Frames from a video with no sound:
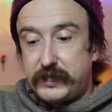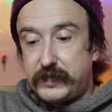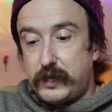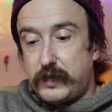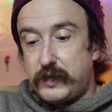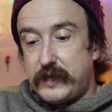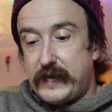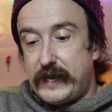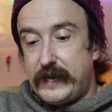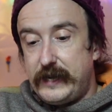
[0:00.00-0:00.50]

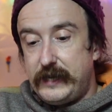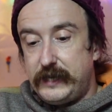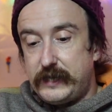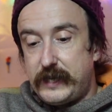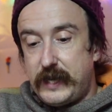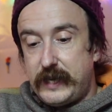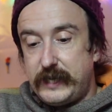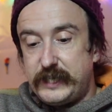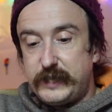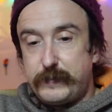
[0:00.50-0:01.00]
So they,
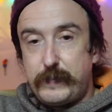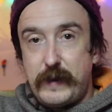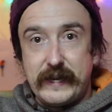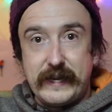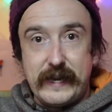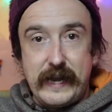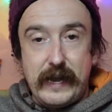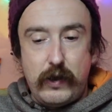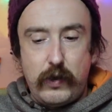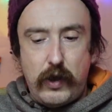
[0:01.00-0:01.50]
they
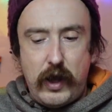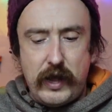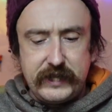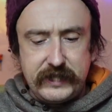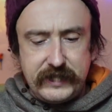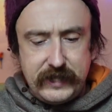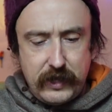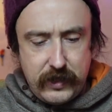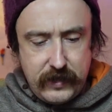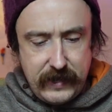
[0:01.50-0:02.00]
spec out,
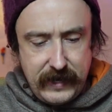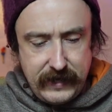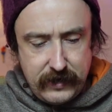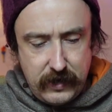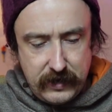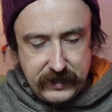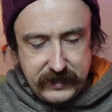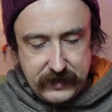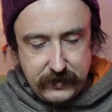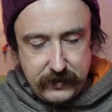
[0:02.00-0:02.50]
actually I think,
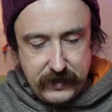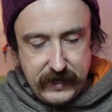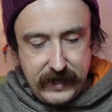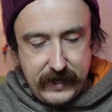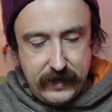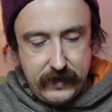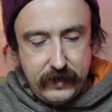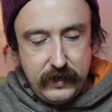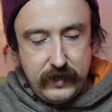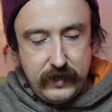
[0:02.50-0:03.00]
no, it says on here.